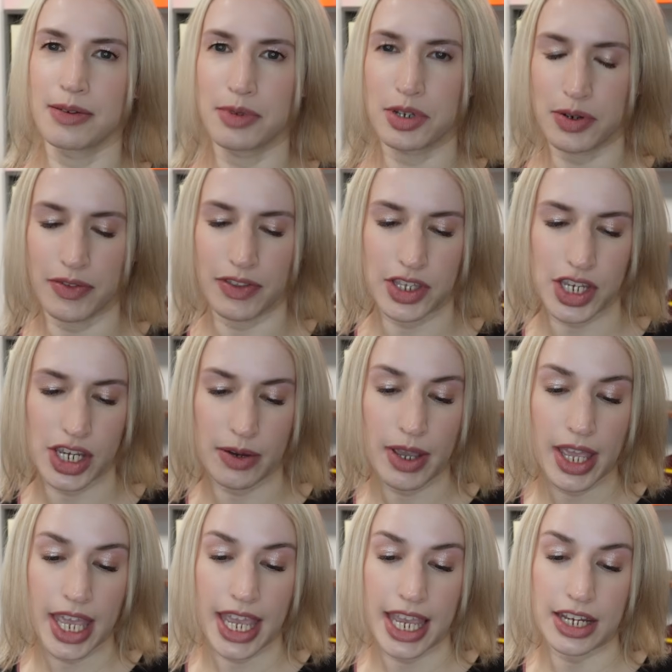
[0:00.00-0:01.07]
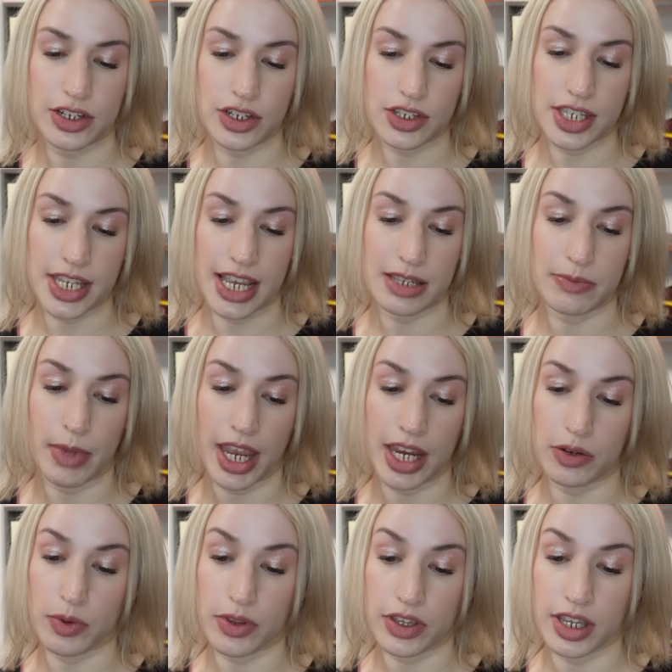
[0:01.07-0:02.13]
between the two. It does say it's
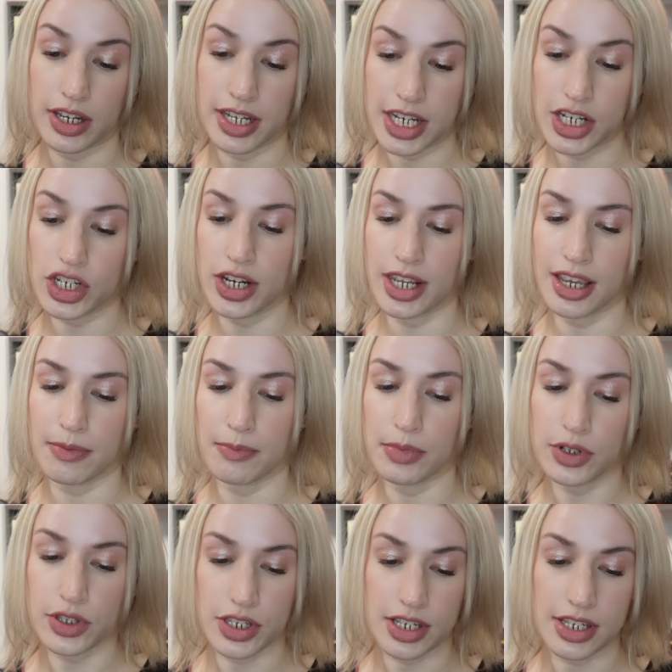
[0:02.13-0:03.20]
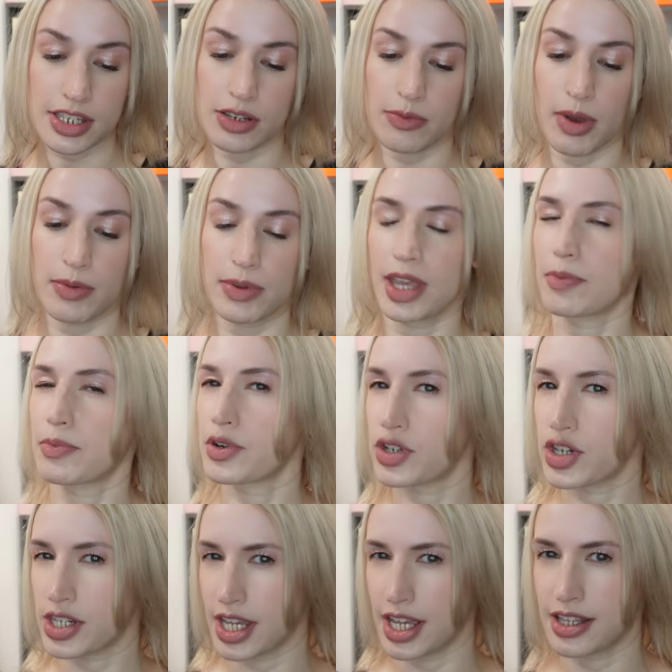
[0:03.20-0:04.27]
made with conditioning butters, so maybe that
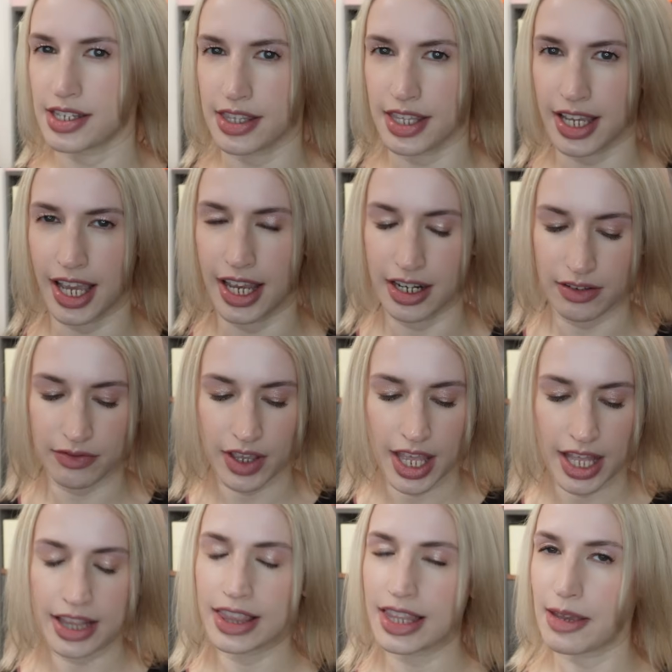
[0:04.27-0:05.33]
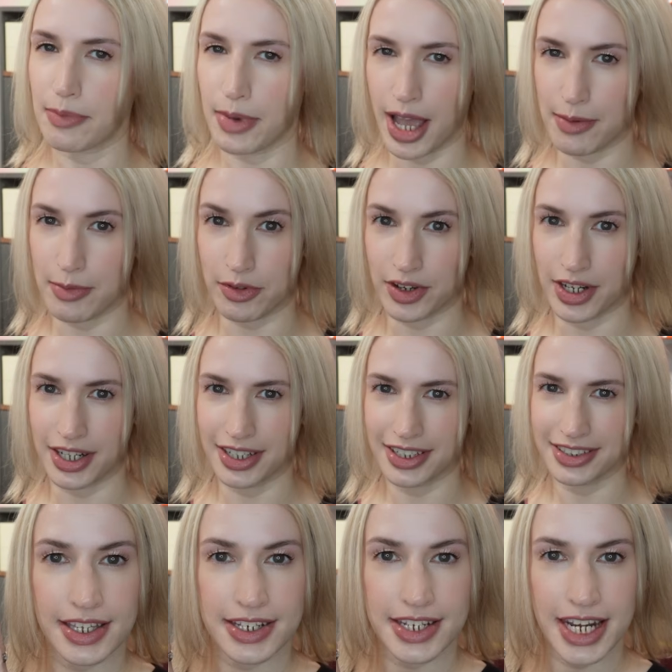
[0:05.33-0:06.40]
pushes it into the kind of lip balm arena.
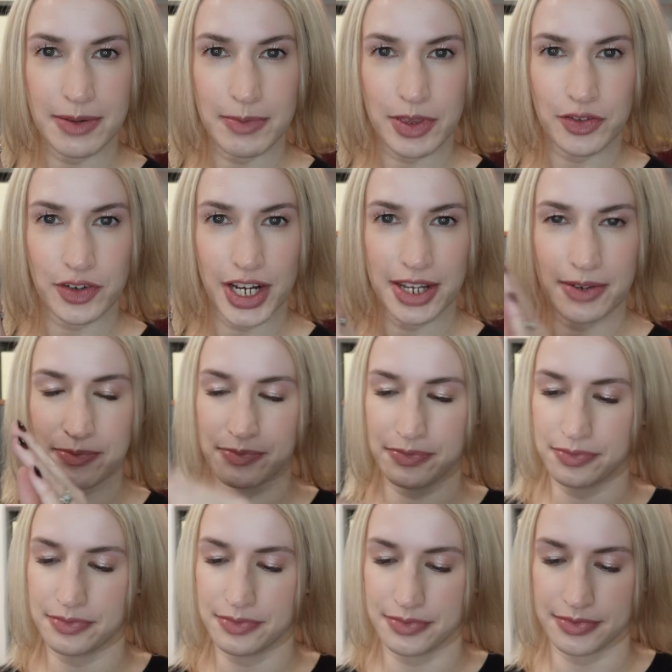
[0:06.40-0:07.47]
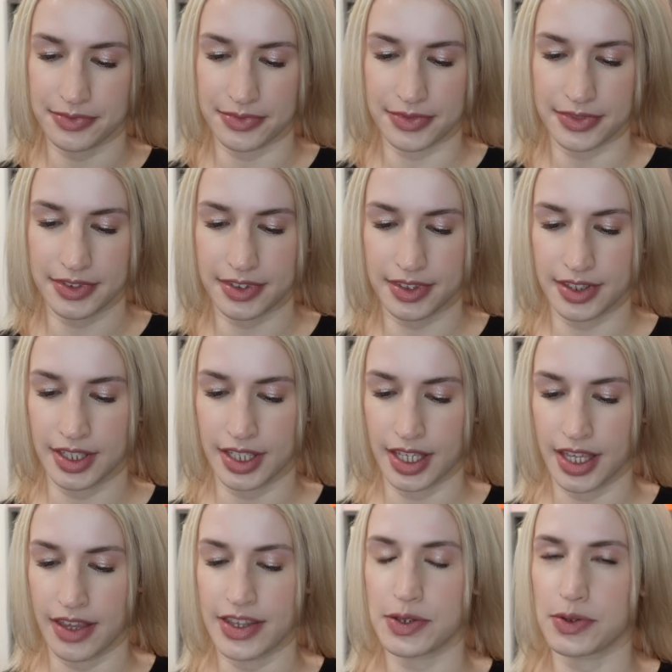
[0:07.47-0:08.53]
Day number three.
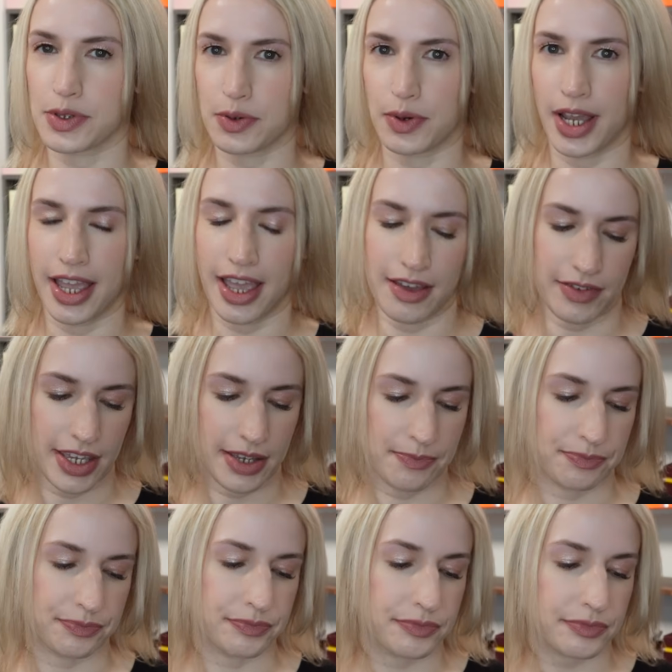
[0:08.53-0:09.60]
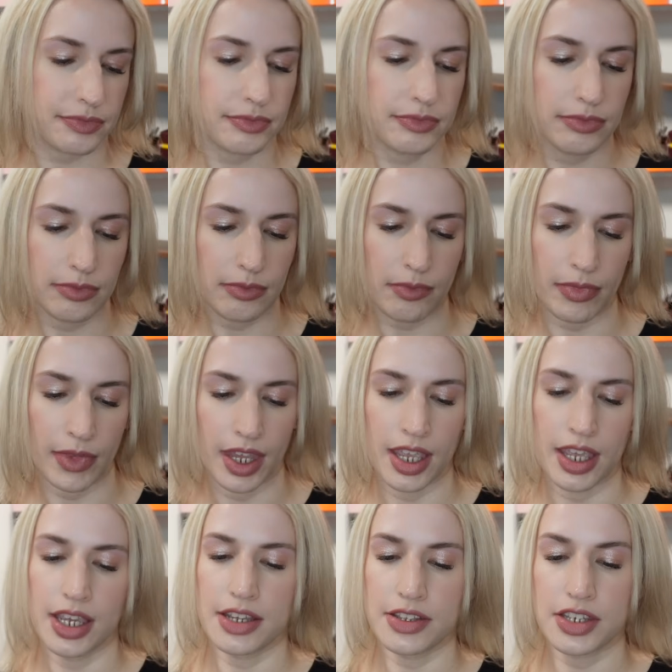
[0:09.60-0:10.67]
This one's quite heavy.
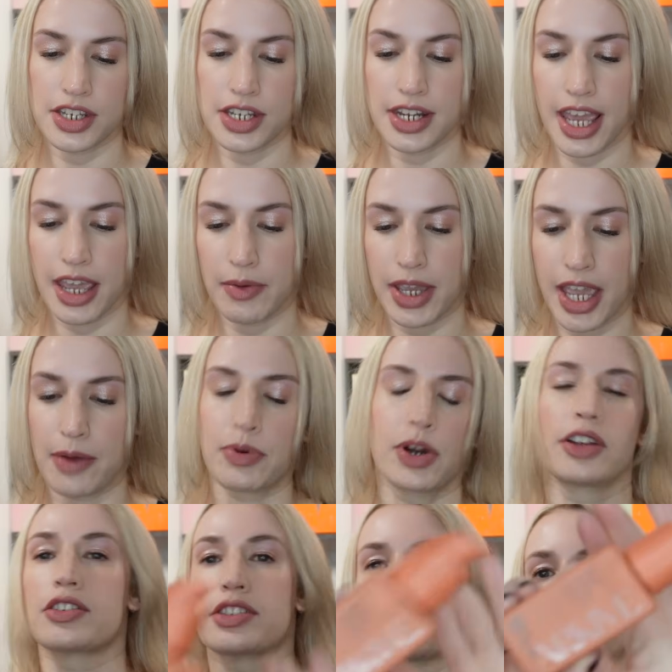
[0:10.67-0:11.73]
So today we get a product